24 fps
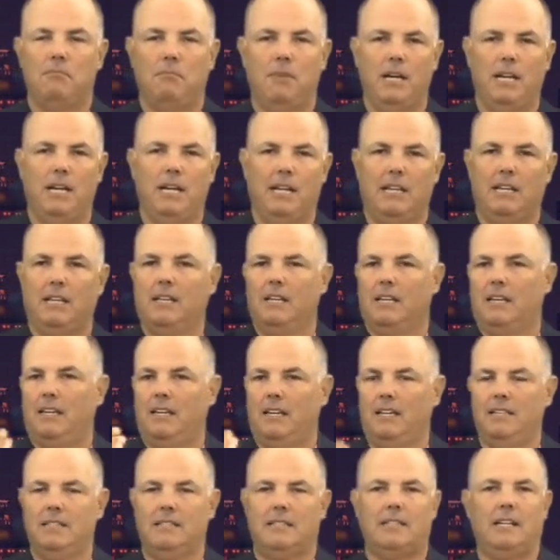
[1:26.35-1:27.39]
Meaning
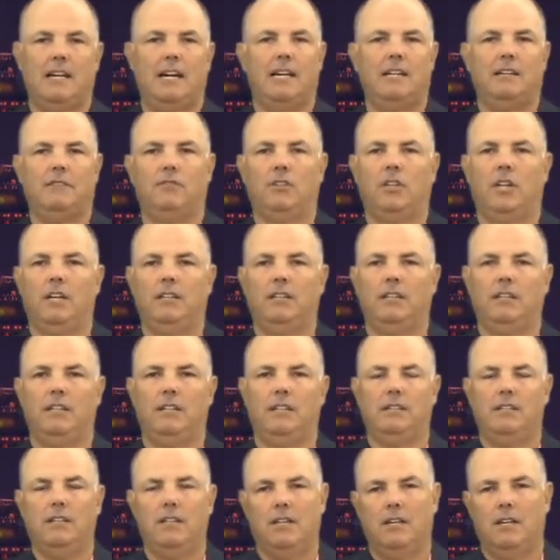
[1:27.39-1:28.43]
inside of
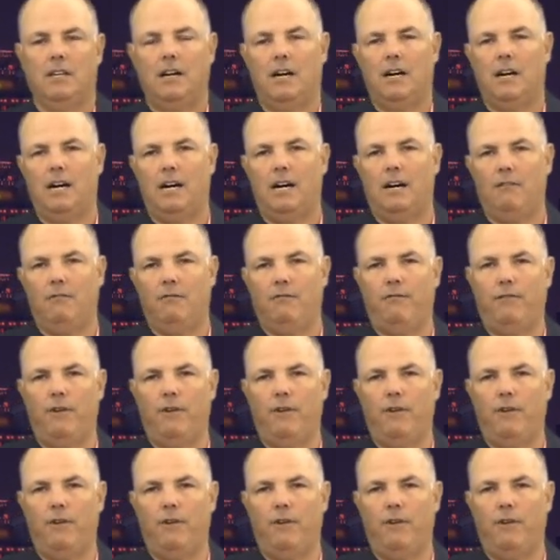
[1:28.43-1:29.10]
London uh,